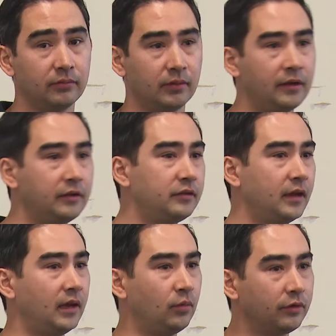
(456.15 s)

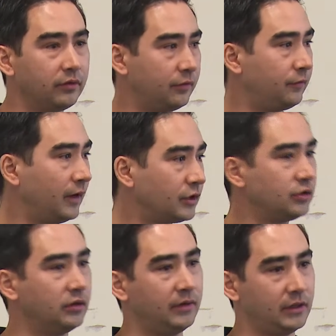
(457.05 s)
Understand what's the
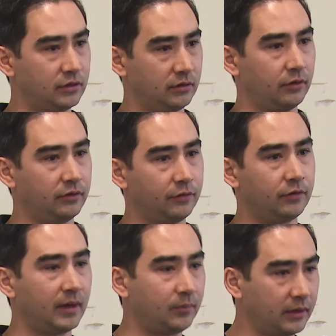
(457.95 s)
function of each of those
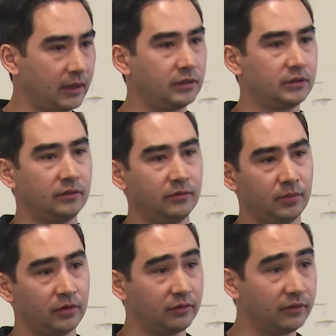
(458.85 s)
different applications,
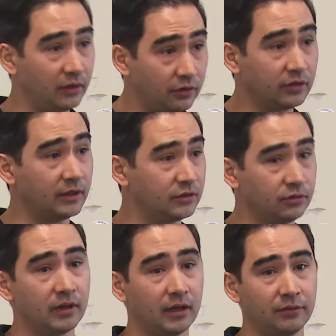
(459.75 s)
because they usually
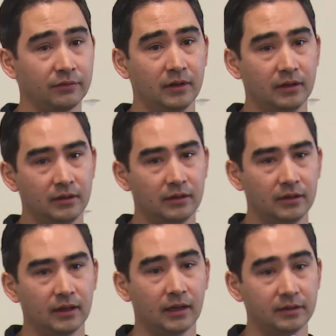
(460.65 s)
do have
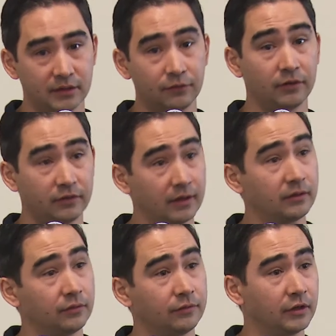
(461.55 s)
different
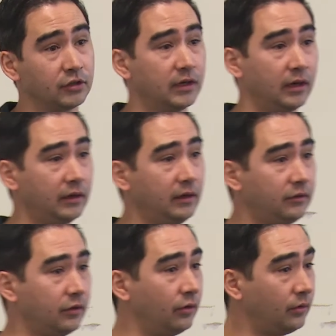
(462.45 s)
sets of functionality.
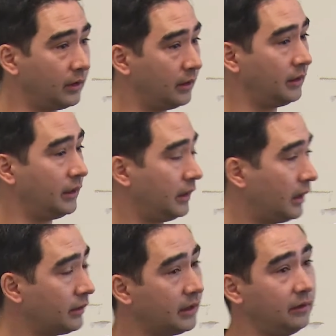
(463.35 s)
So again, in
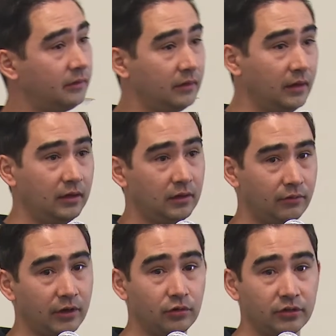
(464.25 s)
our case,
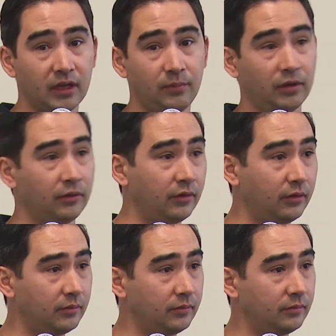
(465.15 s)
record keeping on
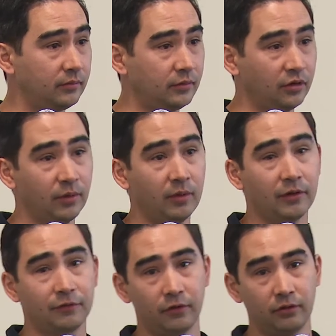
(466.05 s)
the mobile
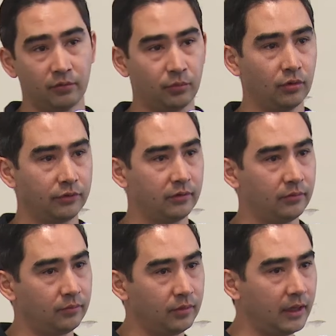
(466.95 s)
phone, reports
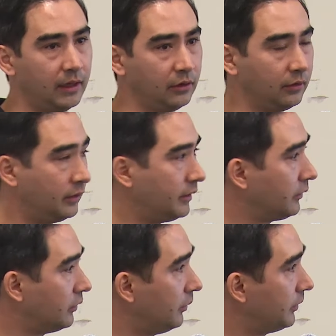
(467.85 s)
and planning on the
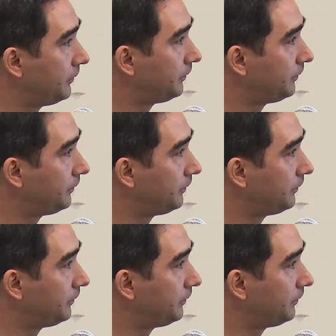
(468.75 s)
desktop.